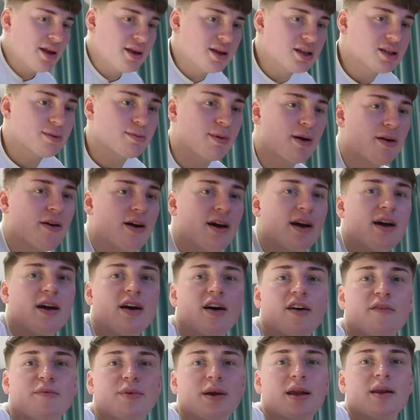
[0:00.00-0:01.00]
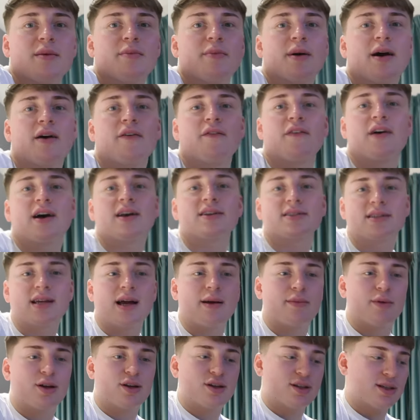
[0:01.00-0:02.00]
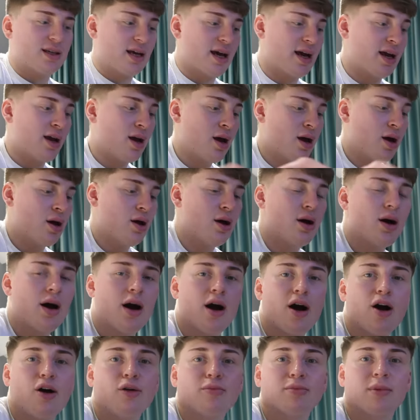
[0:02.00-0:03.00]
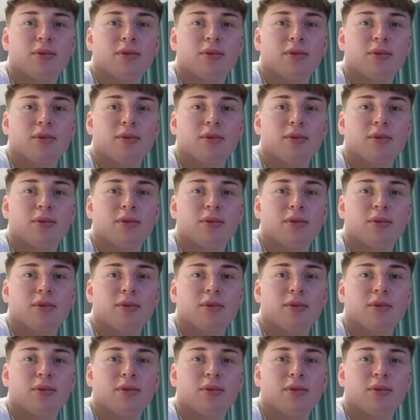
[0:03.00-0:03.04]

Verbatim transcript: in the spirit of being in Belfast, I'm gonna say, oh